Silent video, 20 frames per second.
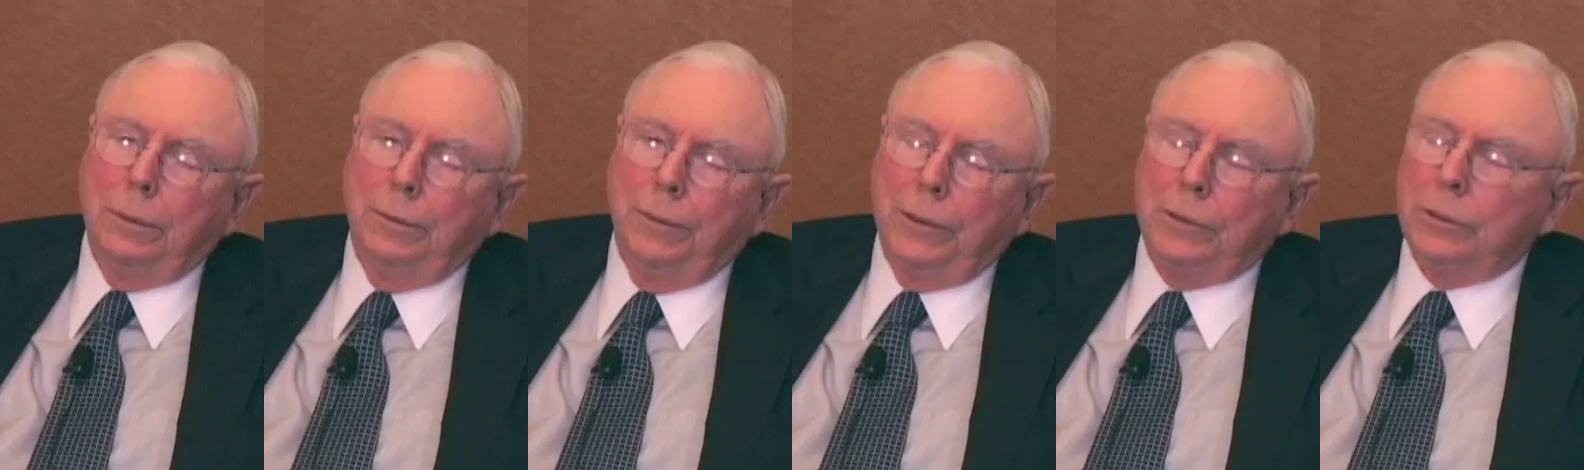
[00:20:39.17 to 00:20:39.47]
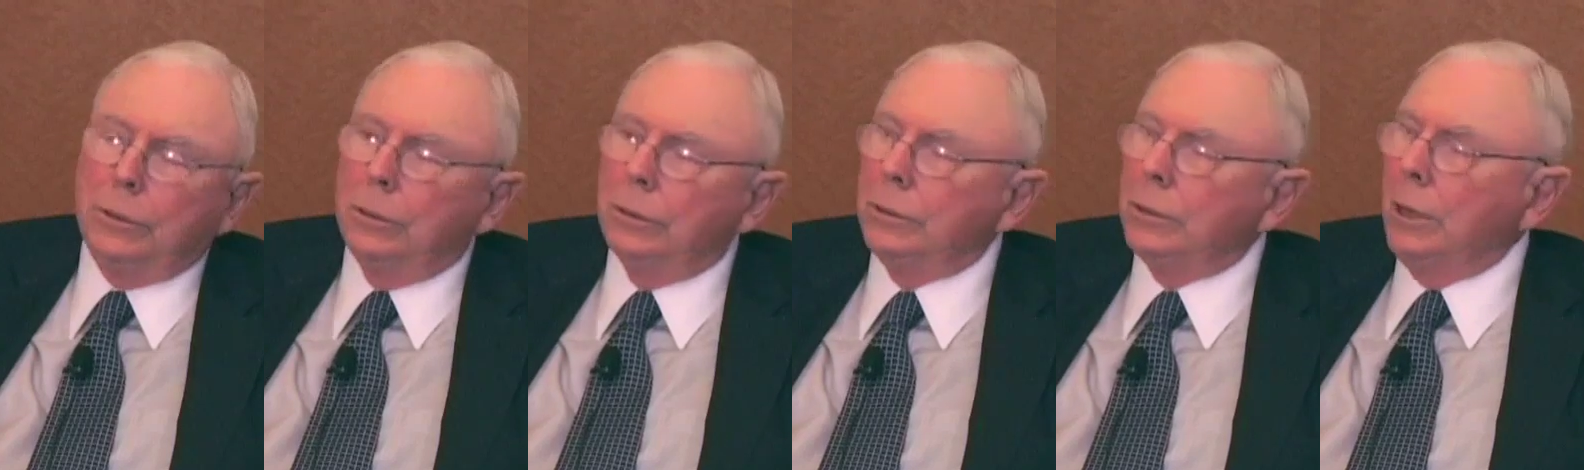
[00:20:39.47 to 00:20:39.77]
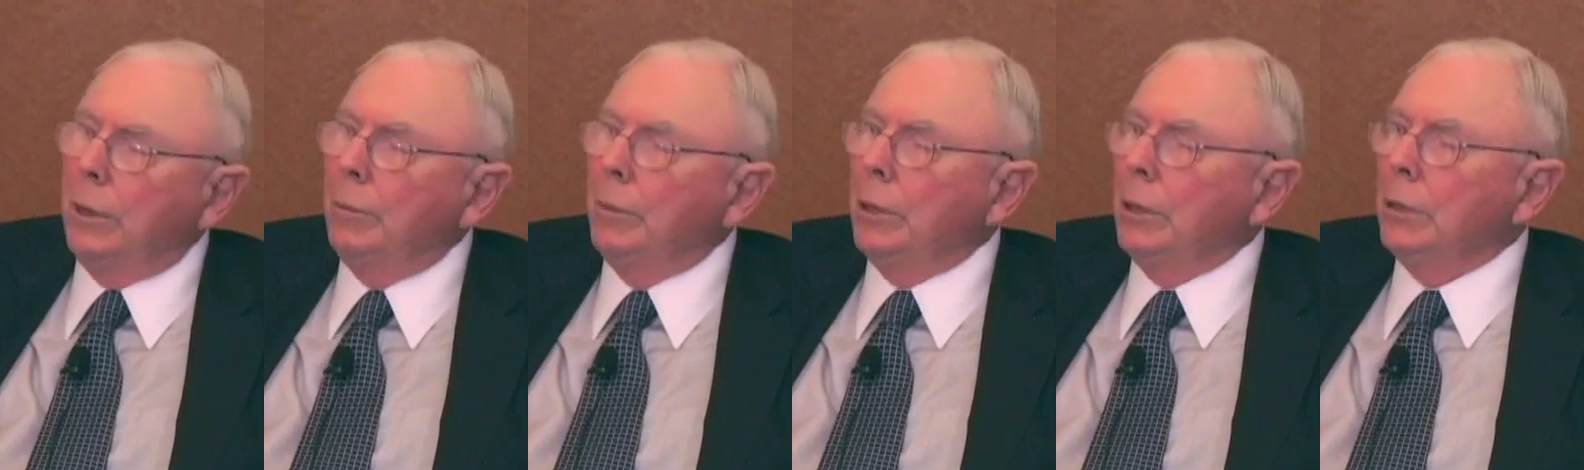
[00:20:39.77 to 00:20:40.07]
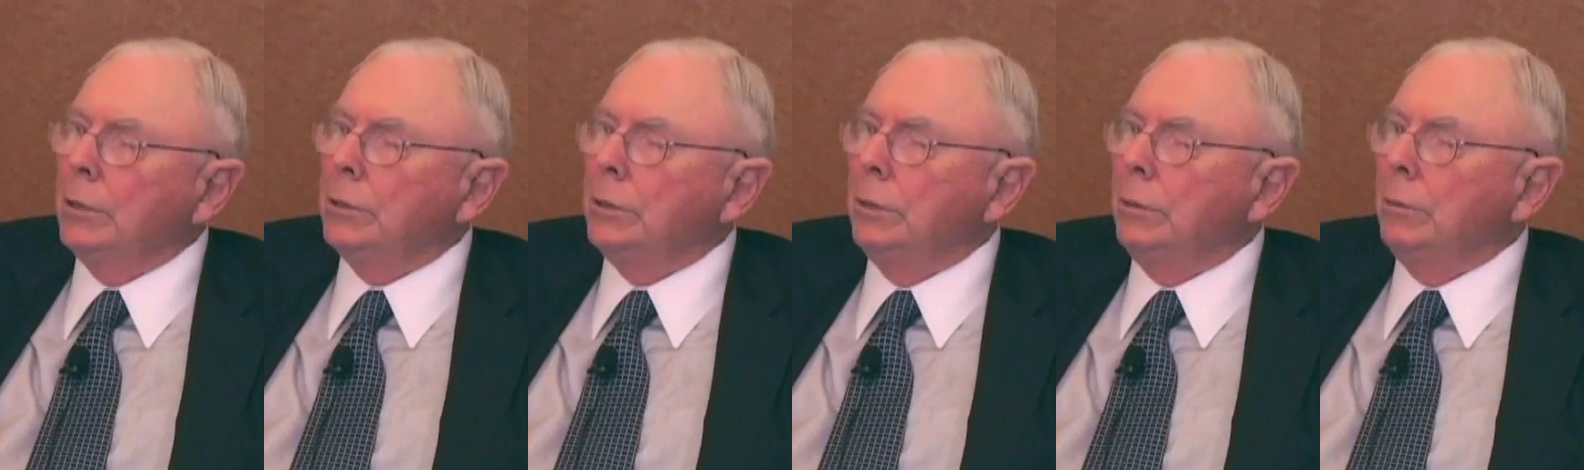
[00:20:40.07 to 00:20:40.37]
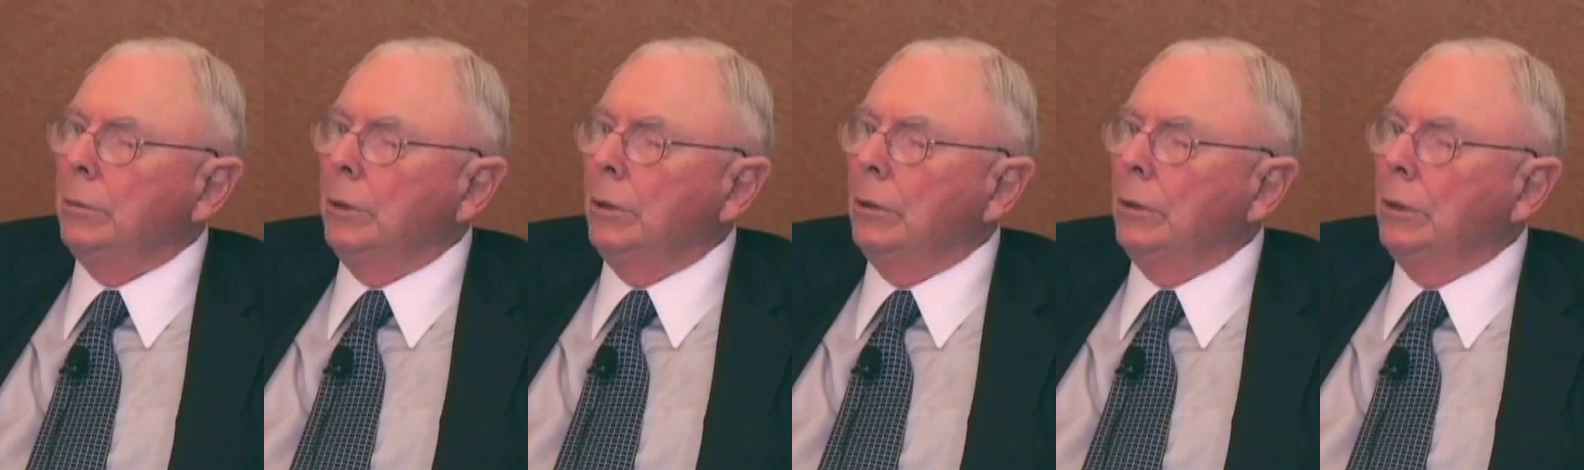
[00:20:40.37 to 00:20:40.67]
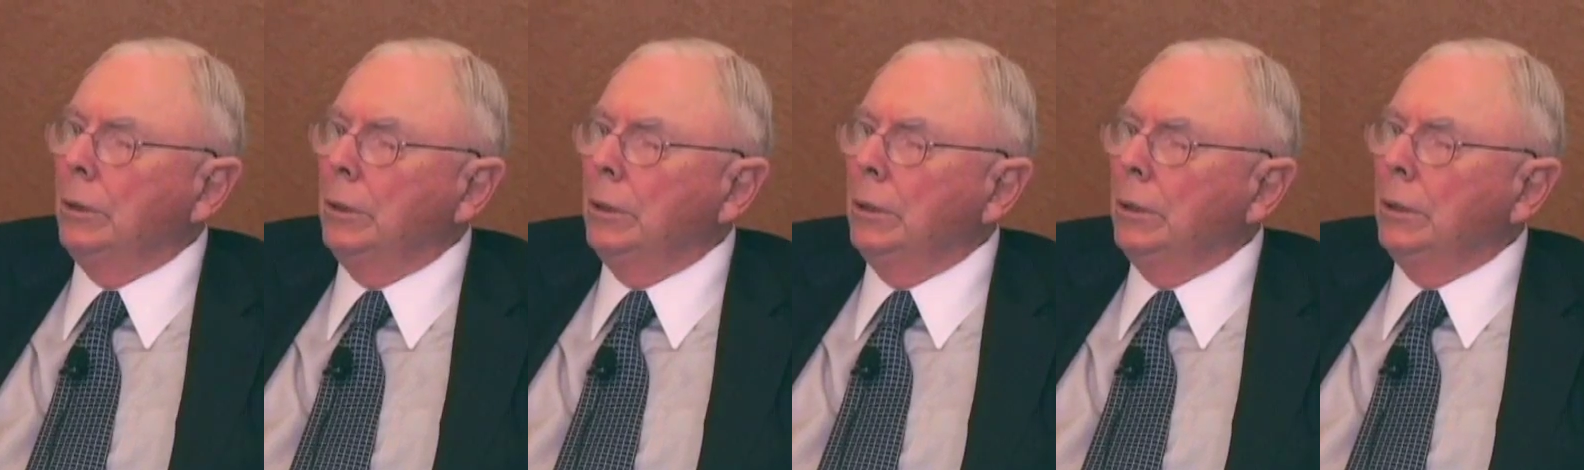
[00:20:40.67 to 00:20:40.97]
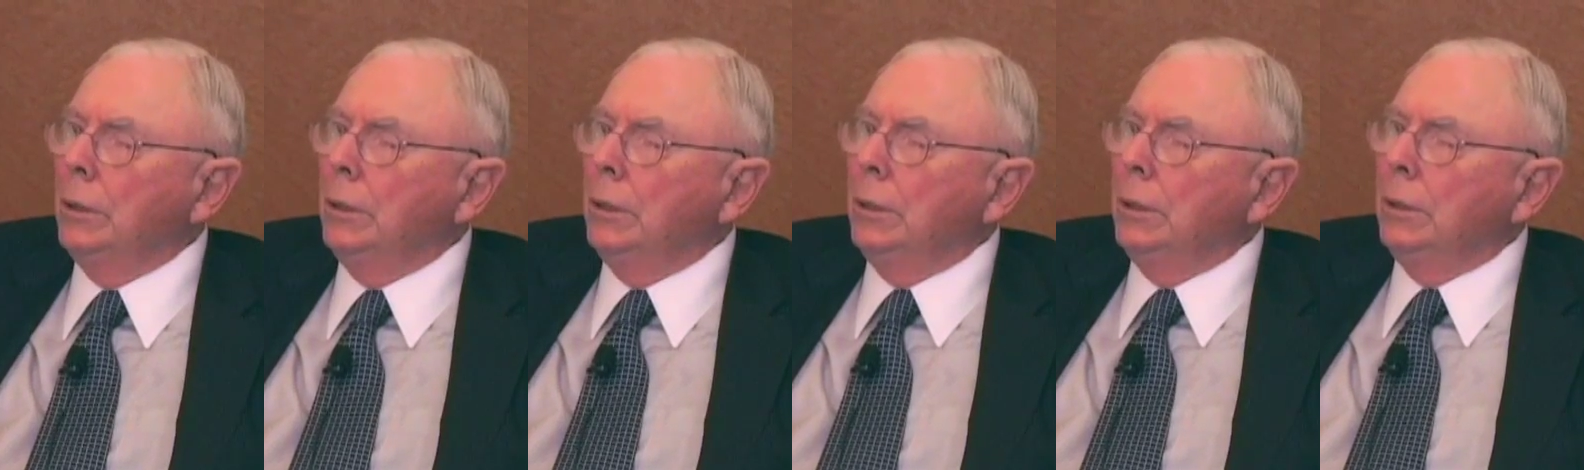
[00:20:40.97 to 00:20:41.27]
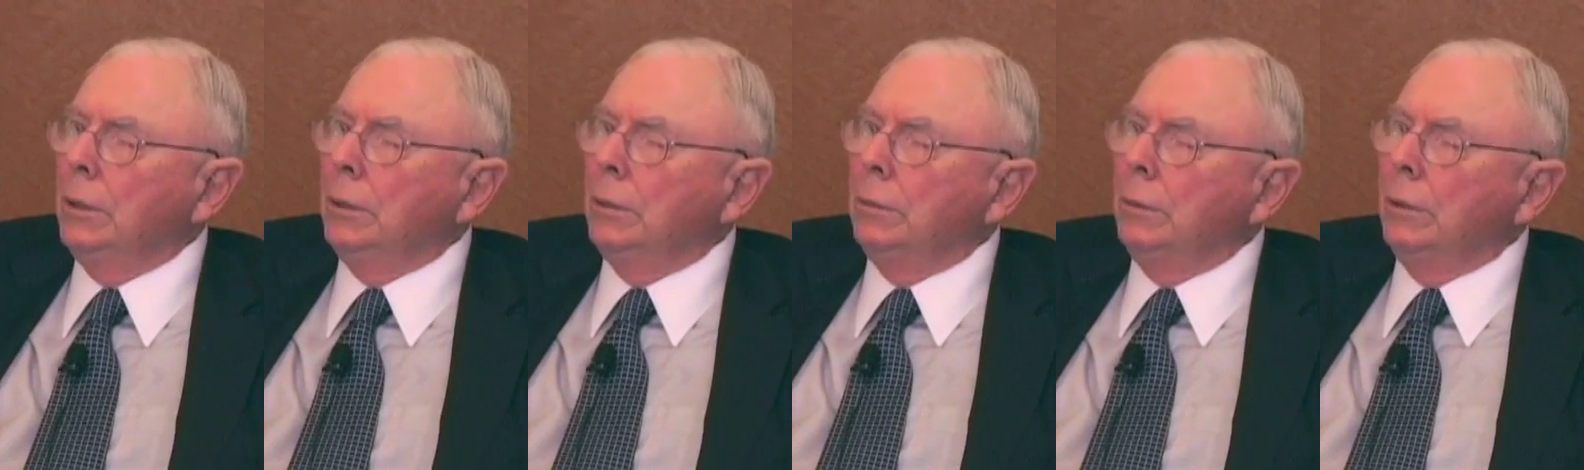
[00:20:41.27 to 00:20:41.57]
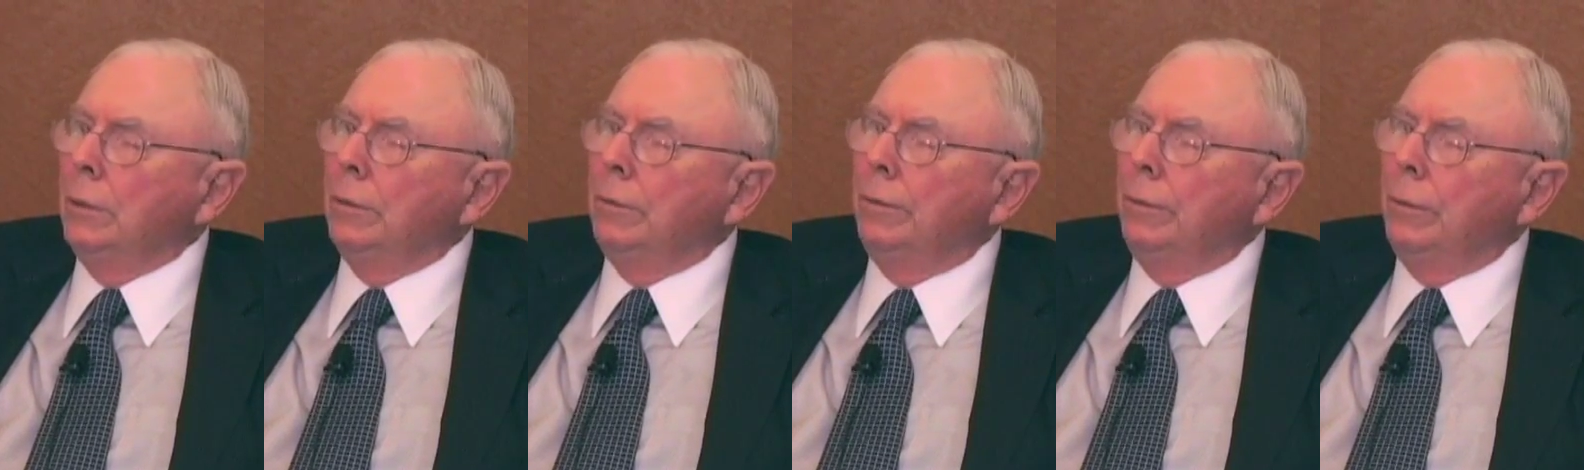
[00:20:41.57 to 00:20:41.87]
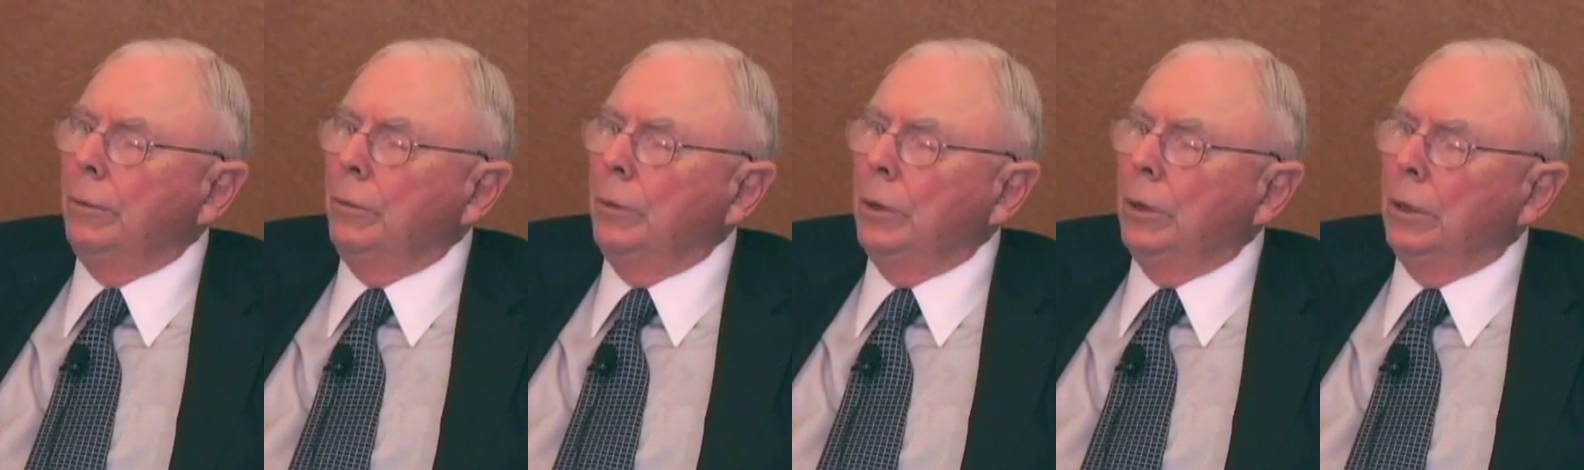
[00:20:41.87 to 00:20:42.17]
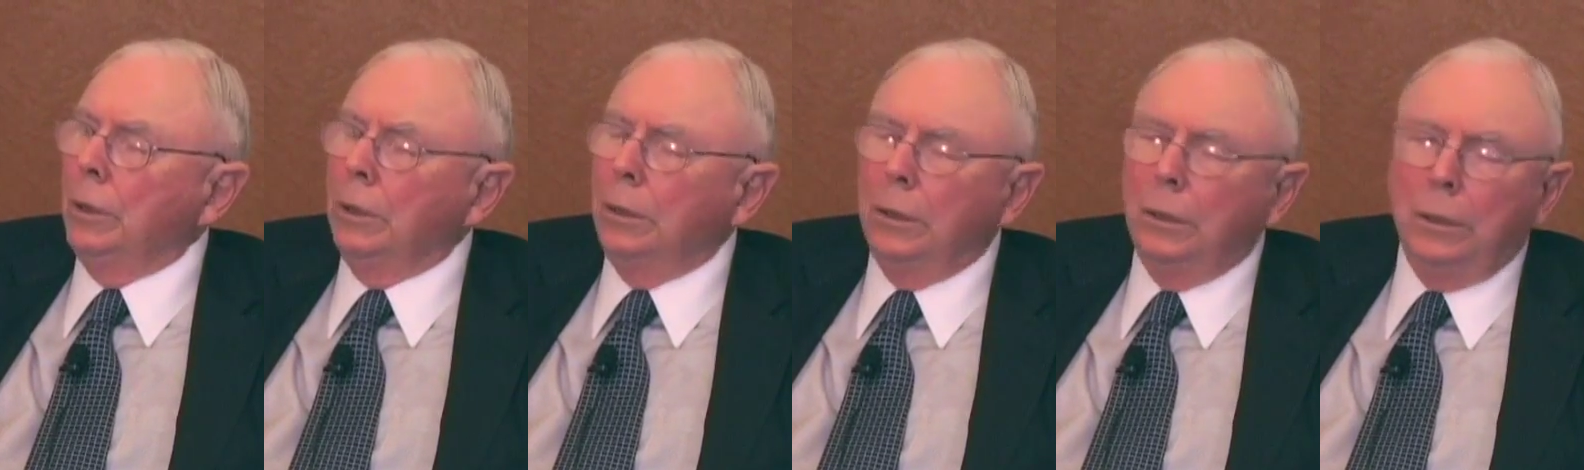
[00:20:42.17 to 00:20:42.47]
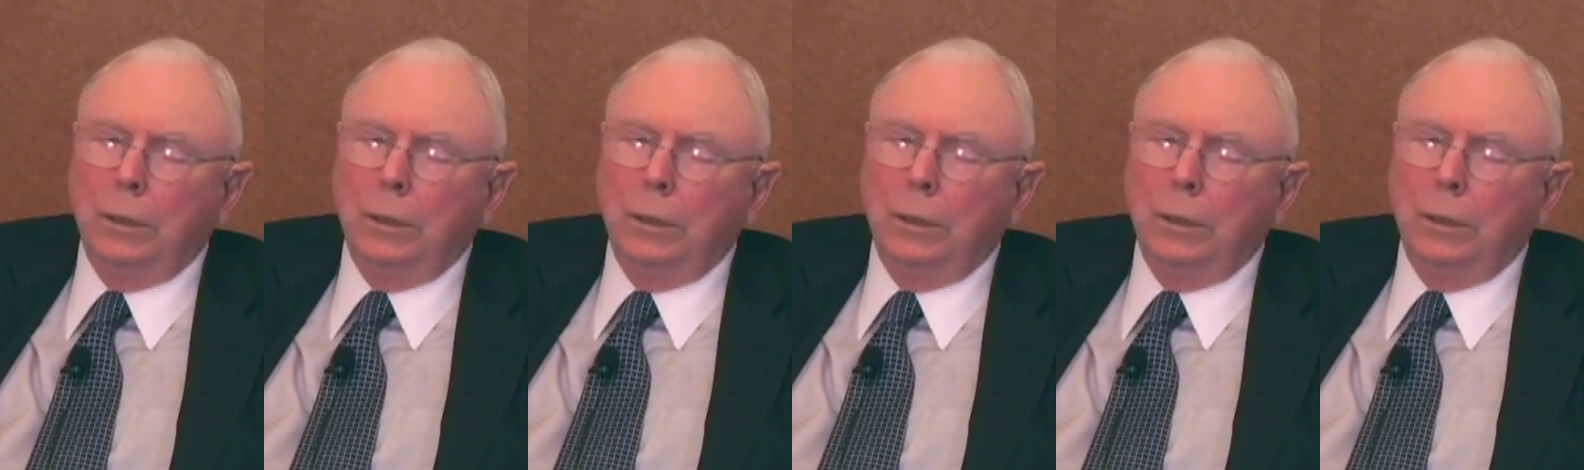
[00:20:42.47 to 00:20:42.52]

fiscal stimulus that will will will